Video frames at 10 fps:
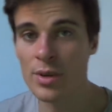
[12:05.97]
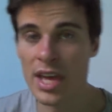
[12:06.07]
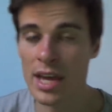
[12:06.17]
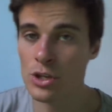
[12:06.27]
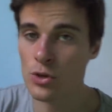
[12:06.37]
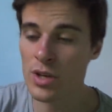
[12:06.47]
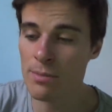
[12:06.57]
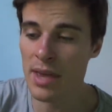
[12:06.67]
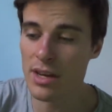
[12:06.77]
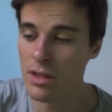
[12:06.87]
but they are
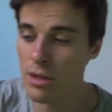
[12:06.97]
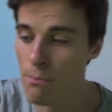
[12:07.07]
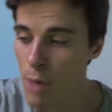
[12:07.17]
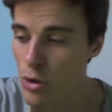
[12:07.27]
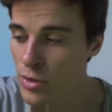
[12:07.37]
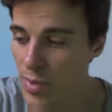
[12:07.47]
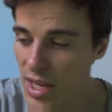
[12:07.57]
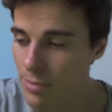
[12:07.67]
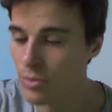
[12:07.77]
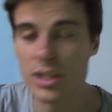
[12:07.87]
doing better than most
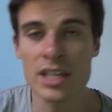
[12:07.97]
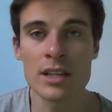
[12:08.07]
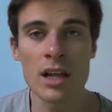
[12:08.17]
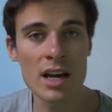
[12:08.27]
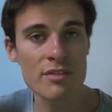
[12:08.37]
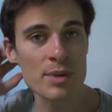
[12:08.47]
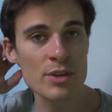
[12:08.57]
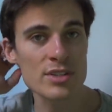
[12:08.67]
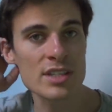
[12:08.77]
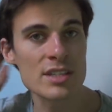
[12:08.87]
people in life
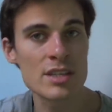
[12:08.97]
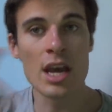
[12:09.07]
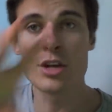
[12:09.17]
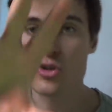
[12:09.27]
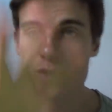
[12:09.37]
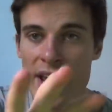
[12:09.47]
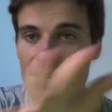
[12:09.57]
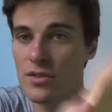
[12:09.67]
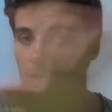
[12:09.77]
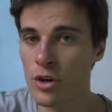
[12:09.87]
because it is
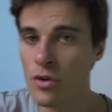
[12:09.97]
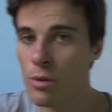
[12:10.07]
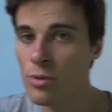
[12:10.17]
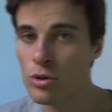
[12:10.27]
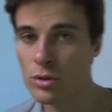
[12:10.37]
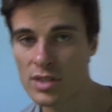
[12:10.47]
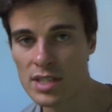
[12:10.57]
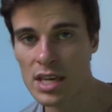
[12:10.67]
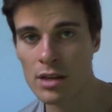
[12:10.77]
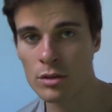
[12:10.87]
transferable
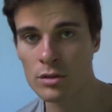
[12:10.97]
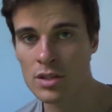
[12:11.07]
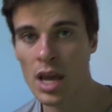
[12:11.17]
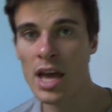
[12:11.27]
skills.